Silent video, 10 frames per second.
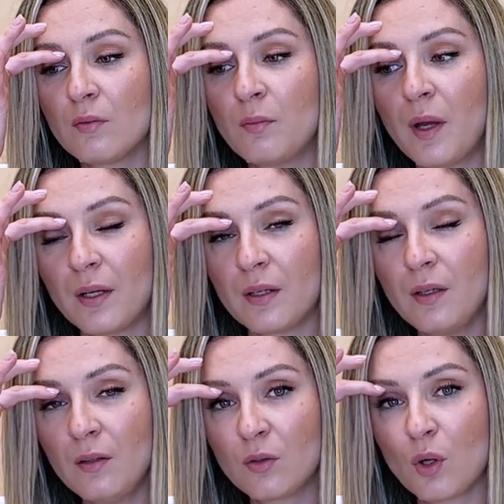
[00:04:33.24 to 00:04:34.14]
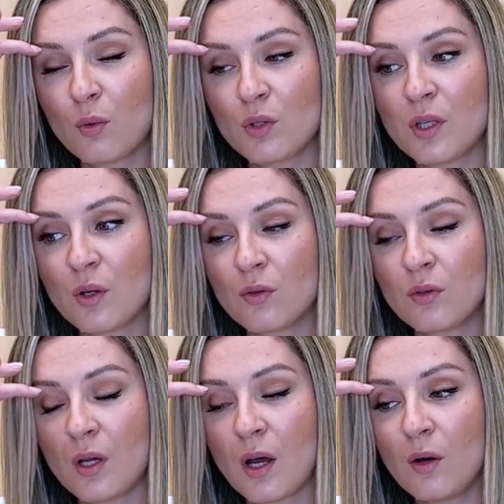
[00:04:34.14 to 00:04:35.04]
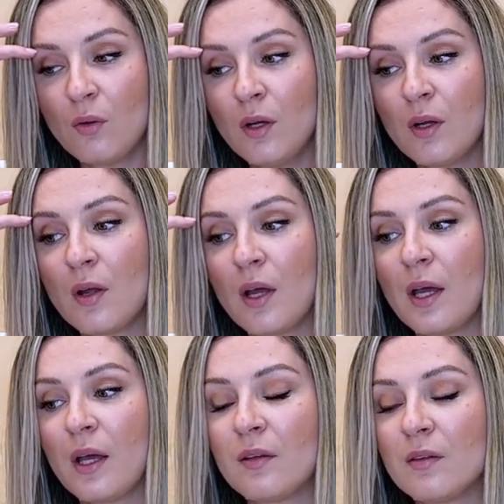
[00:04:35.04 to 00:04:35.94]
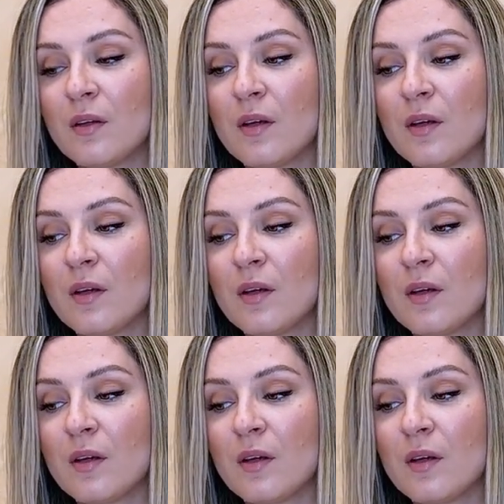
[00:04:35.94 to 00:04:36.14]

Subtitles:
belly towards down, and